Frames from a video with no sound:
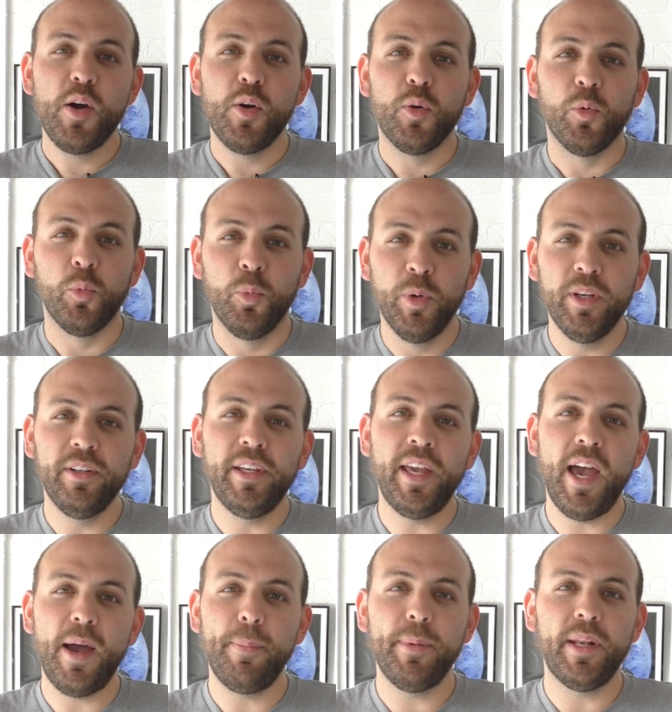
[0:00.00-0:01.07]
Really
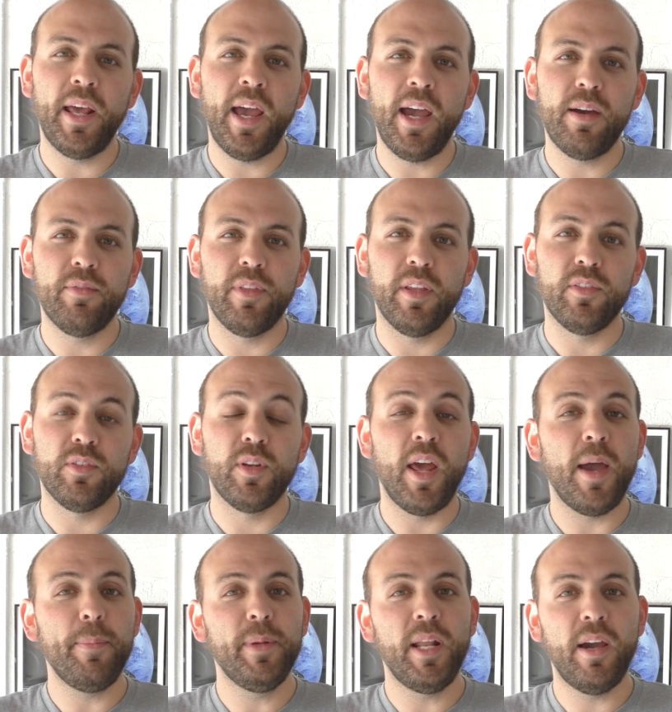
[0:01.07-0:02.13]
happy to have this and
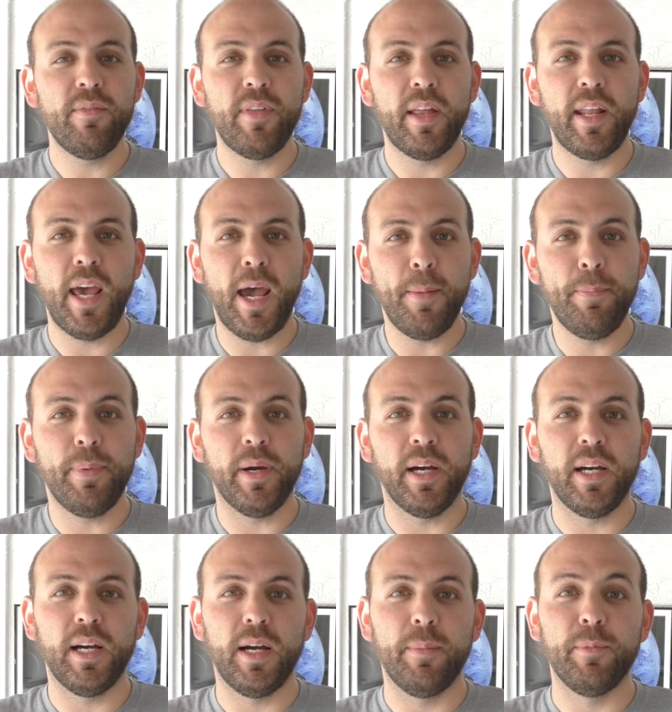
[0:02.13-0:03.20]
happy to have that app.
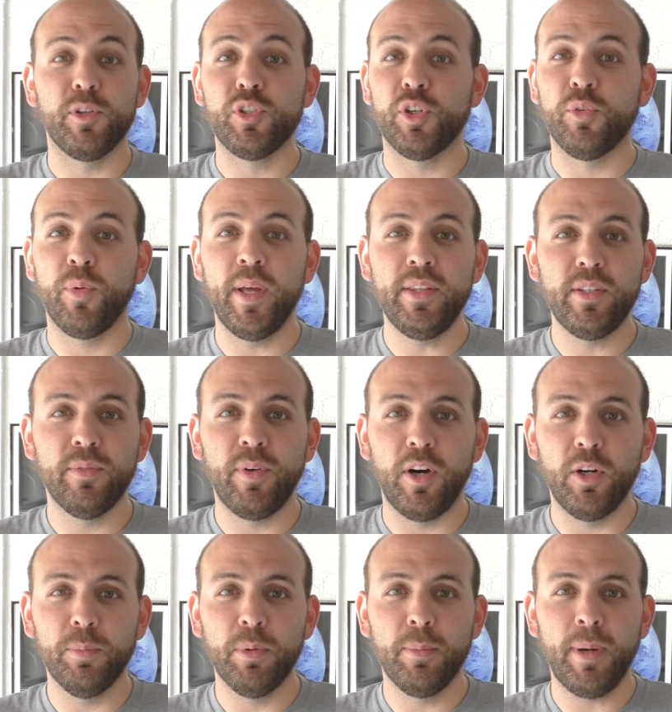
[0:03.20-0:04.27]
There's a great
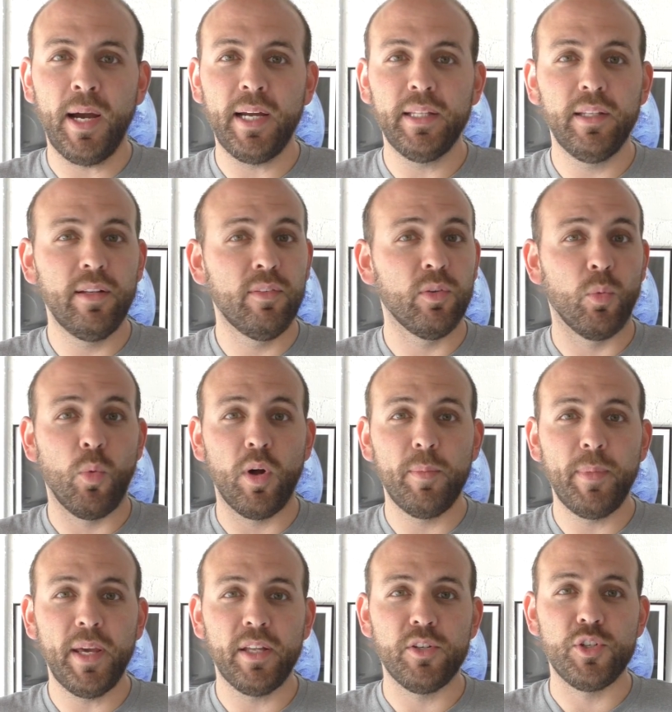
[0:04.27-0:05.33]
developer behind it. It's a
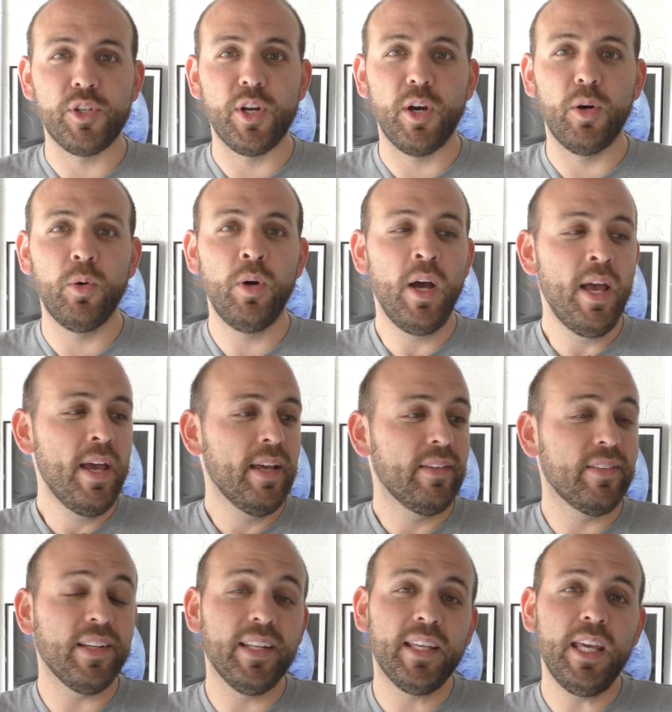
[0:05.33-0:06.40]
one-man show.
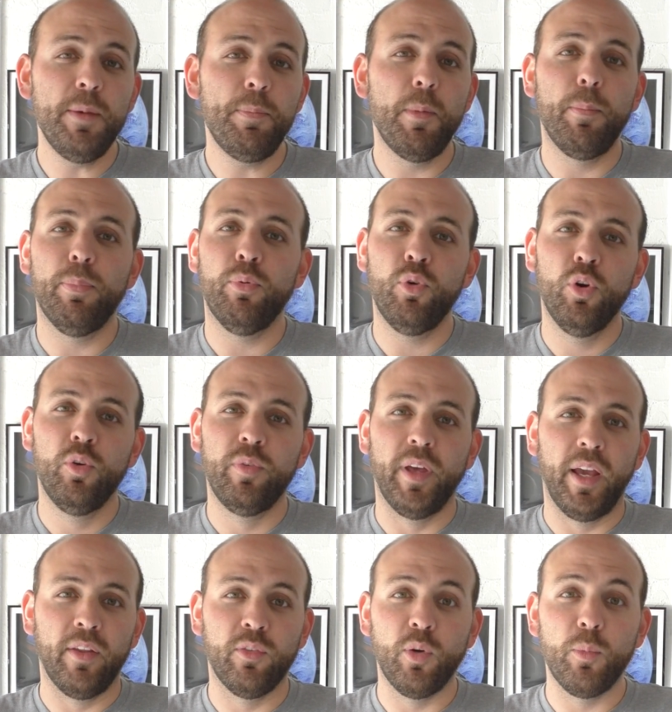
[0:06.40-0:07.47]
It's going to keep
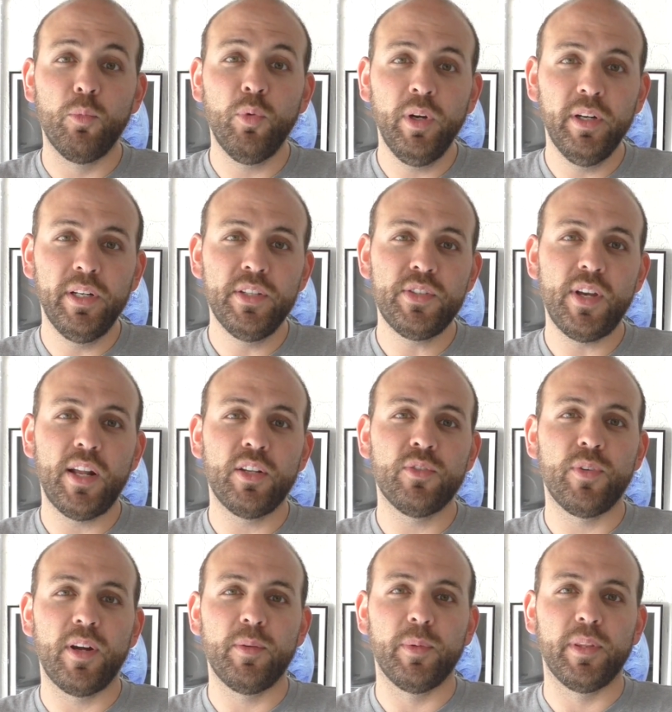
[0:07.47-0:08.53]
improving, so I'm really
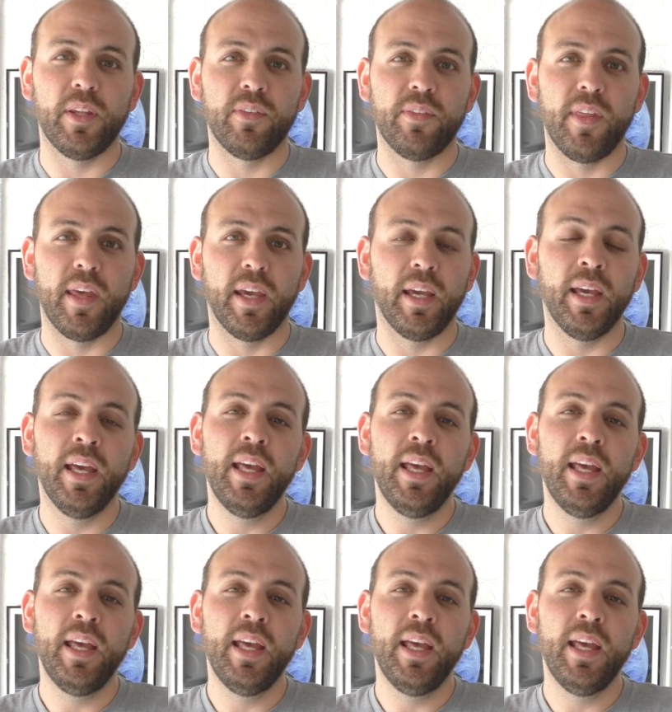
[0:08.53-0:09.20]
satisfied with this thing.